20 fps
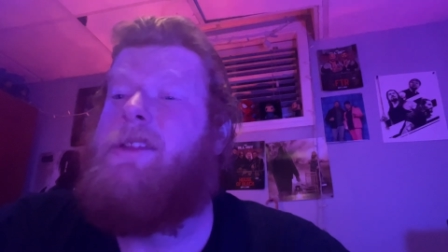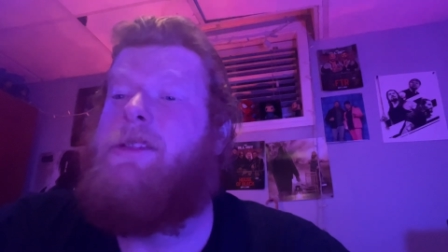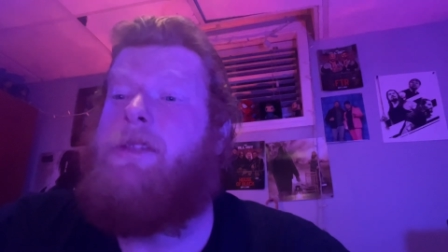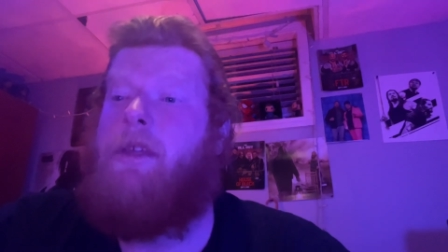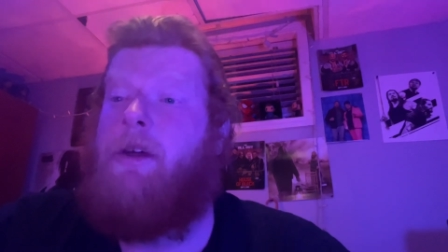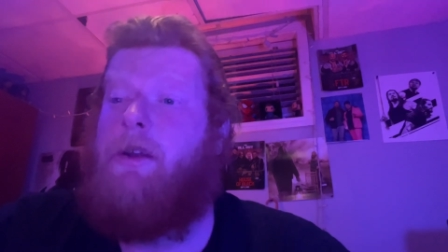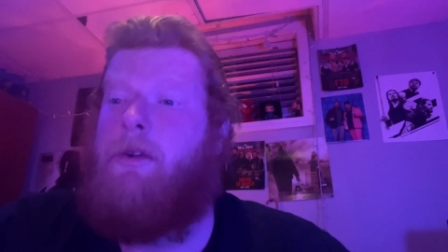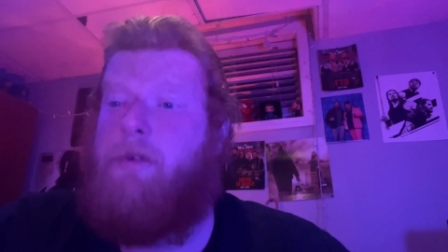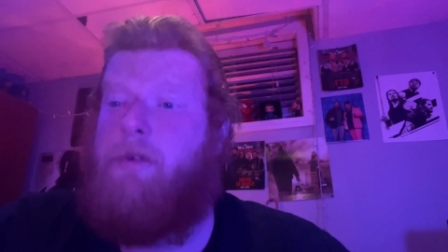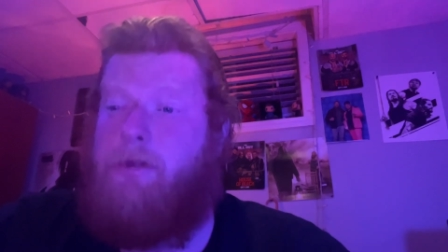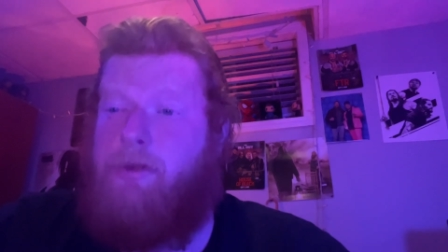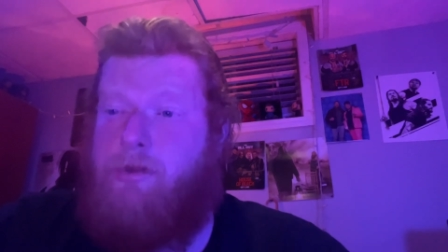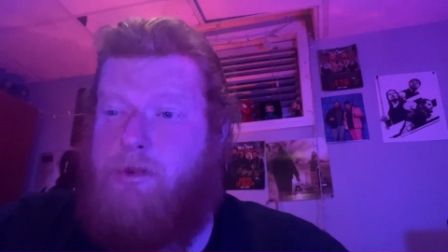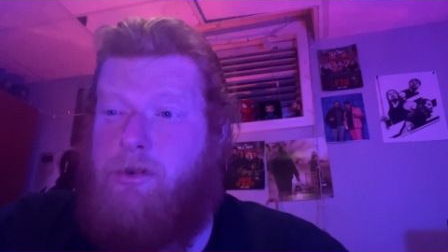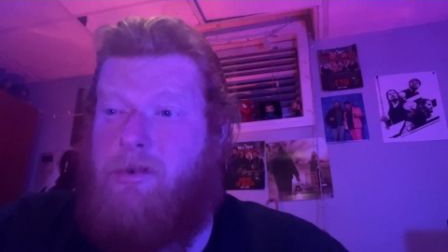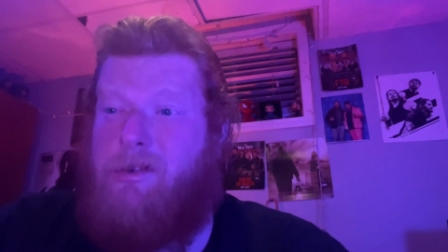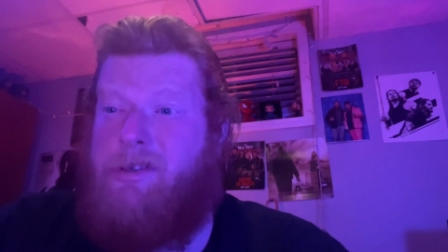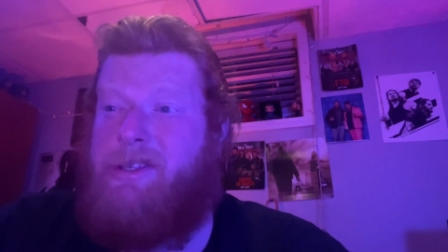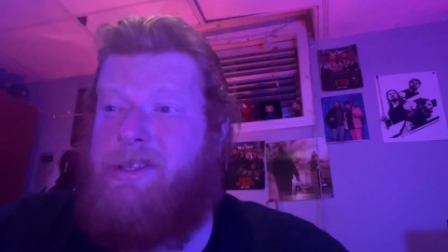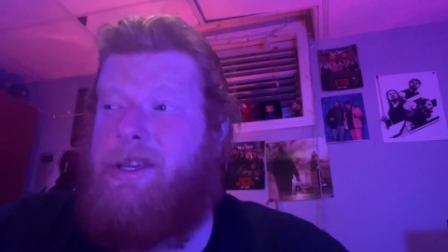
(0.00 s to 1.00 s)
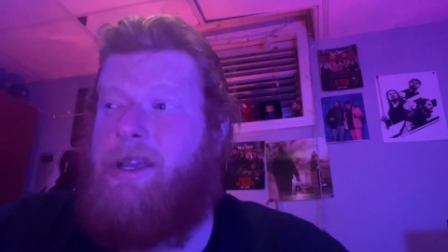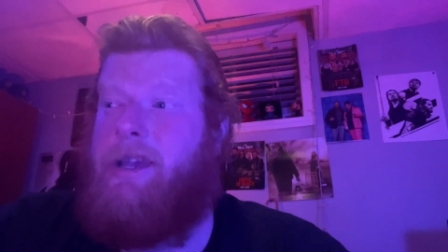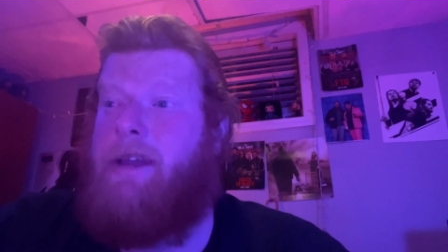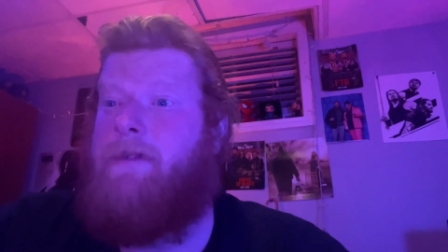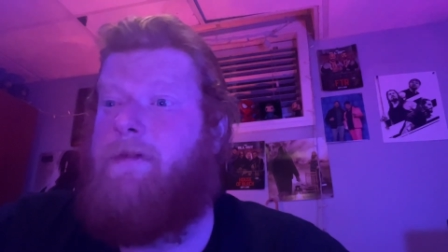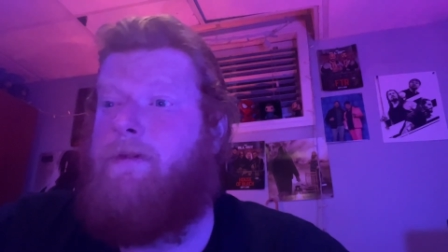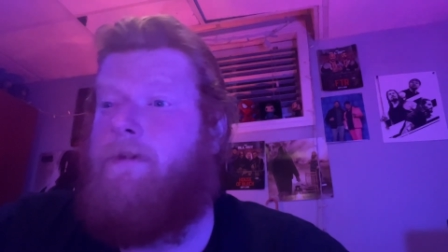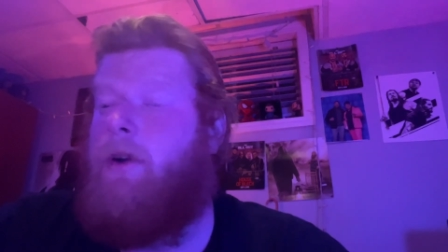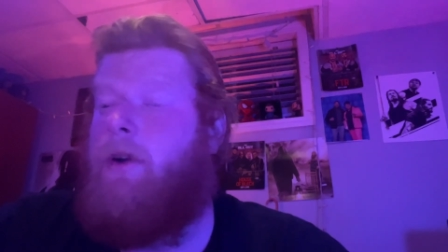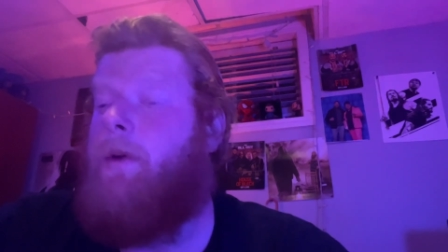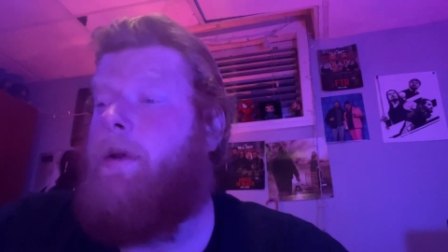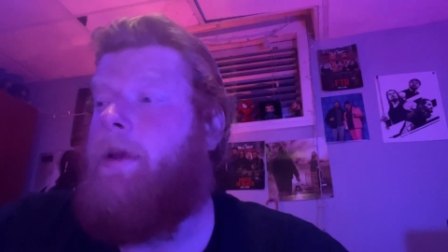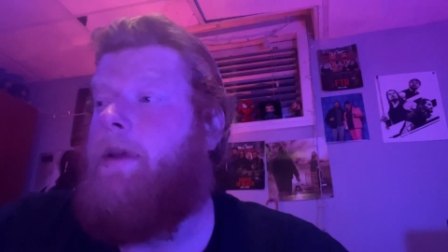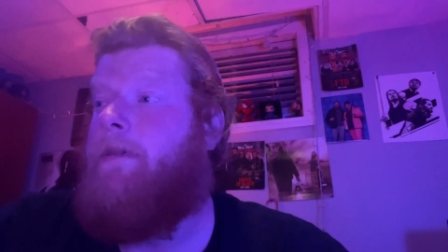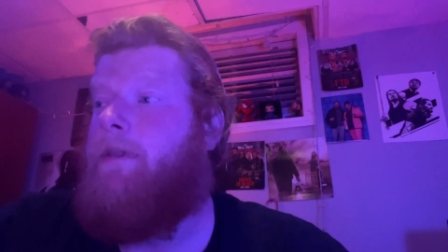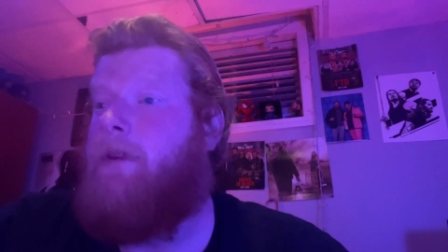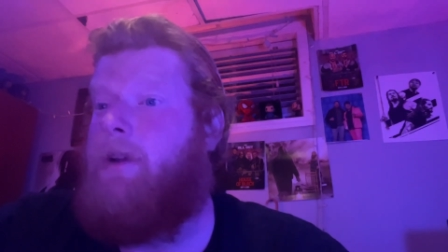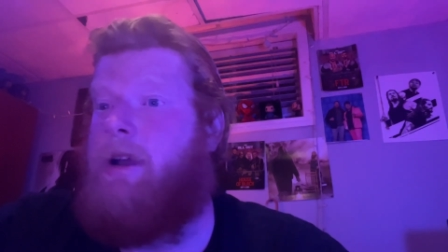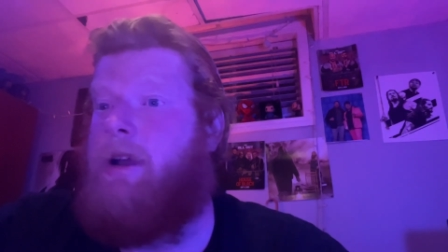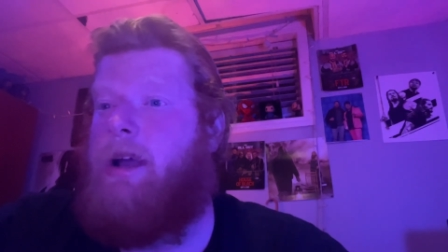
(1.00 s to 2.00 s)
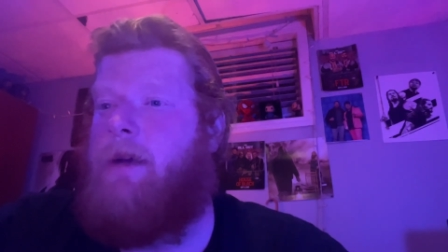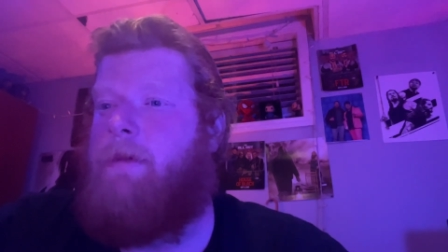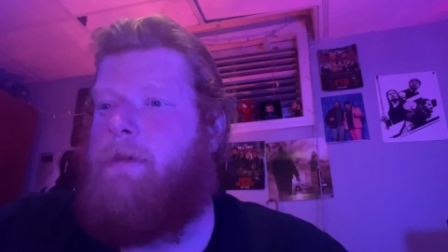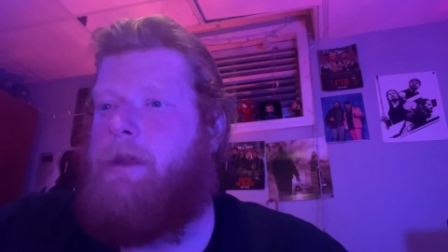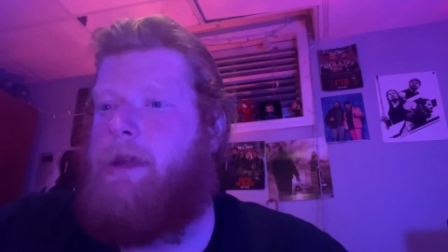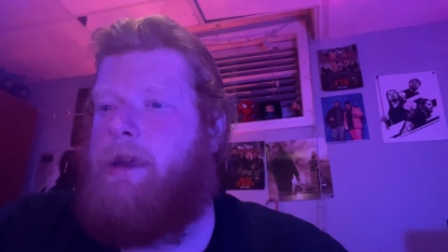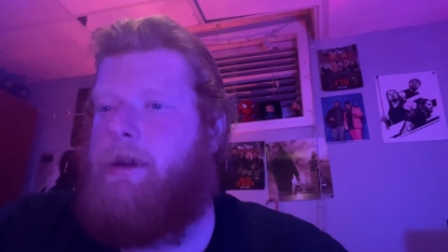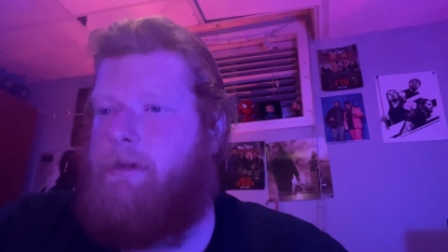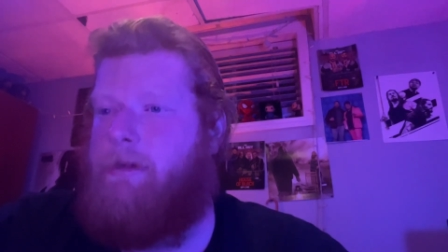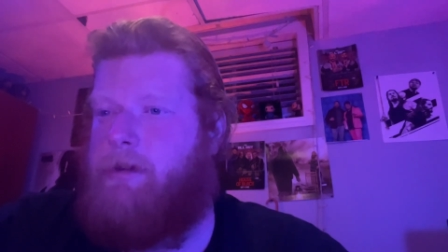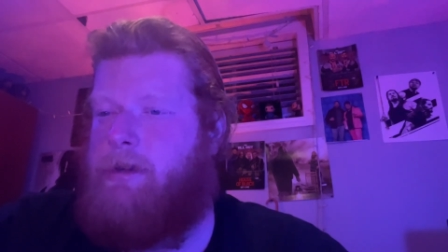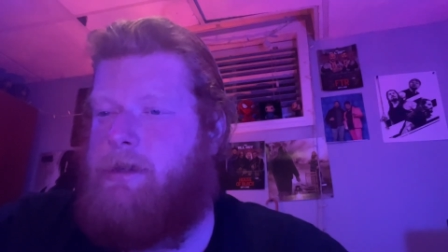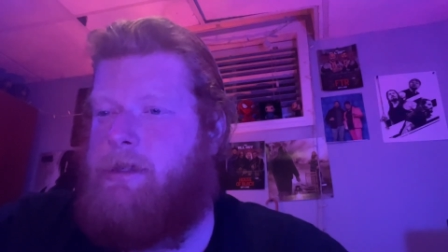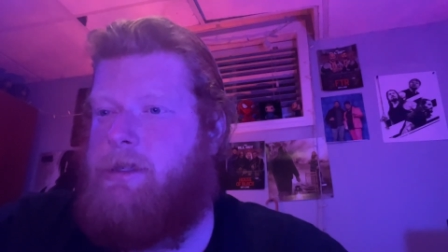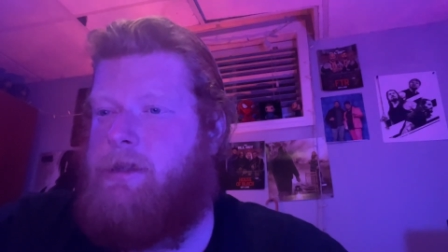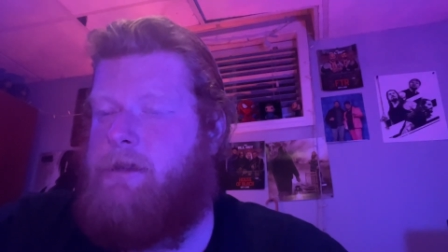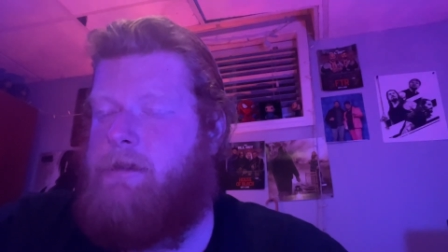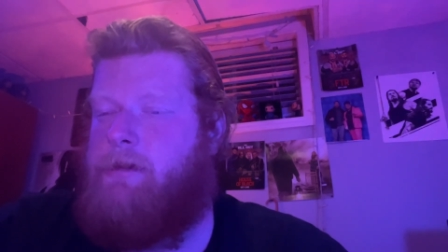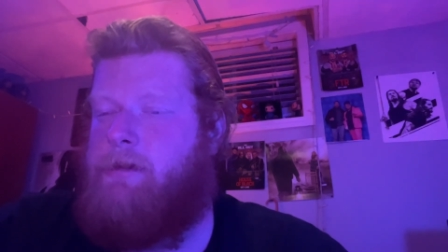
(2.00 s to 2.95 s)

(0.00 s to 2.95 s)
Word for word: that are endorsing and voting for Kamala Harris